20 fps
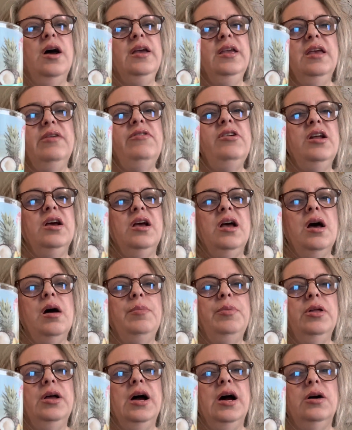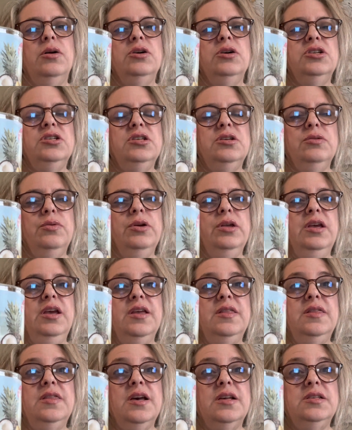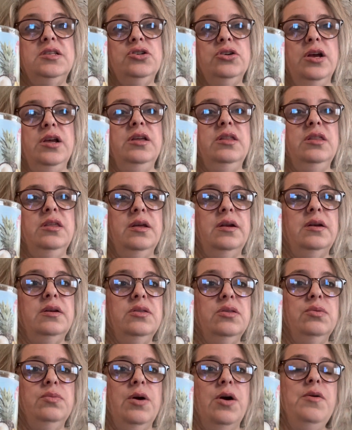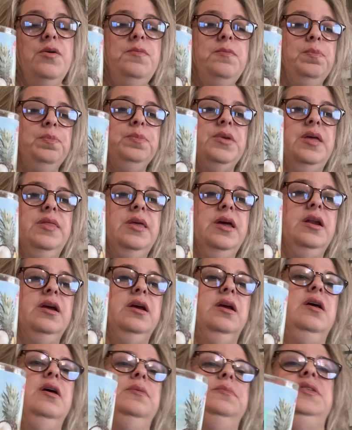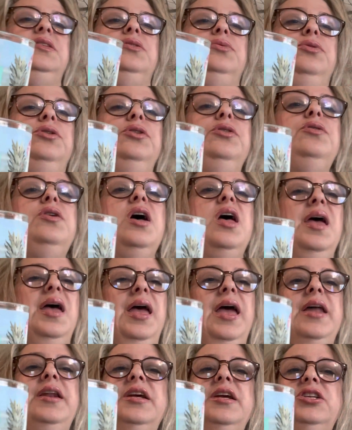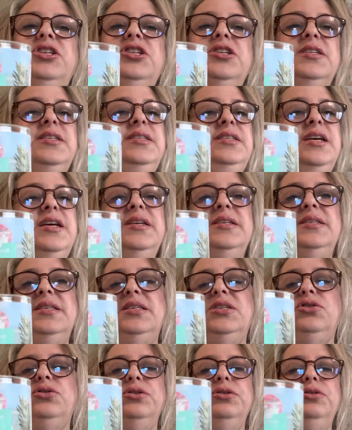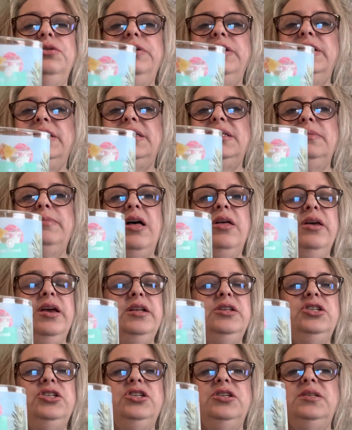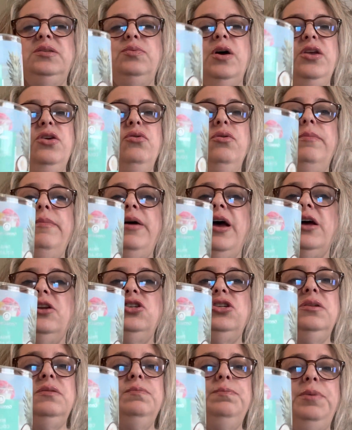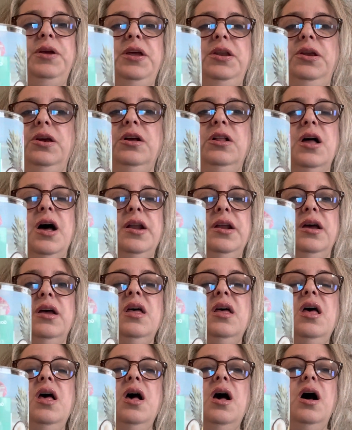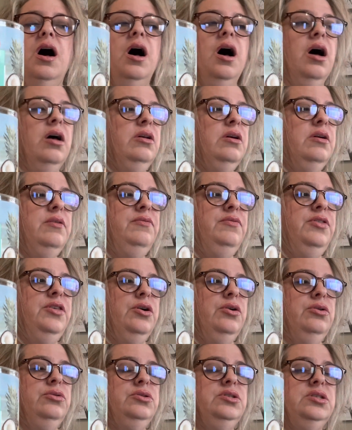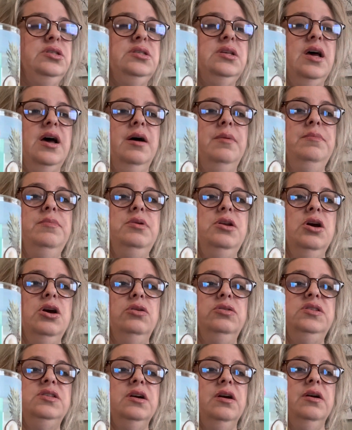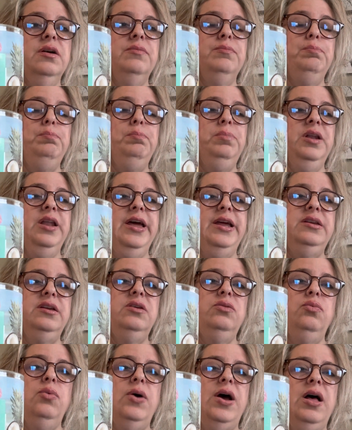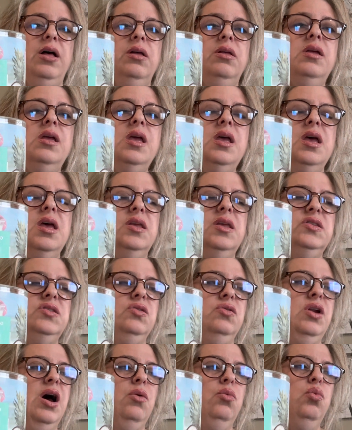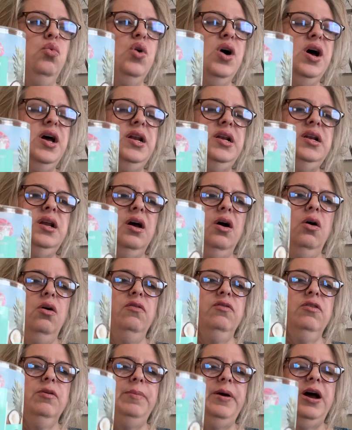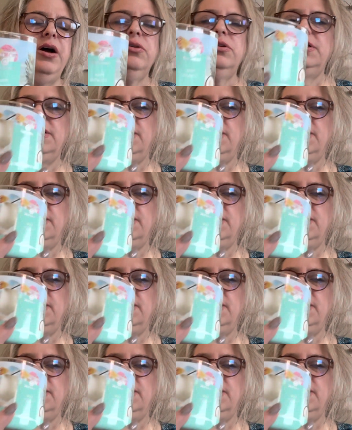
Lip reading: give it a couple hours to really get that strength and throw, and then it comes through. And it just stays true to its smell. It's just what you imagine Pina Colada. All of those notes are blended well, so not one overpowers